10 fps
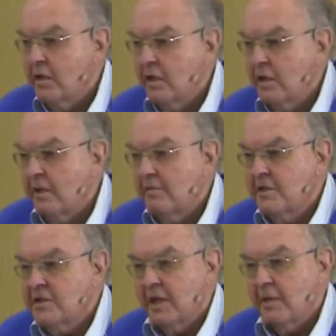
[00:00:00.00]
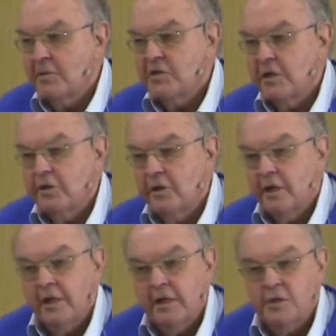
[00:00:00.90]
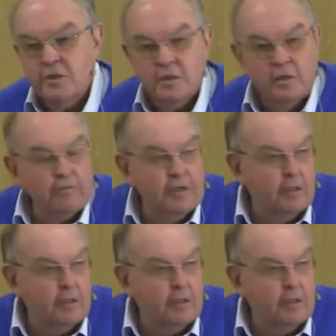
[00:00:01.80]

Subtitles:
the disciples said, you're going to get yourself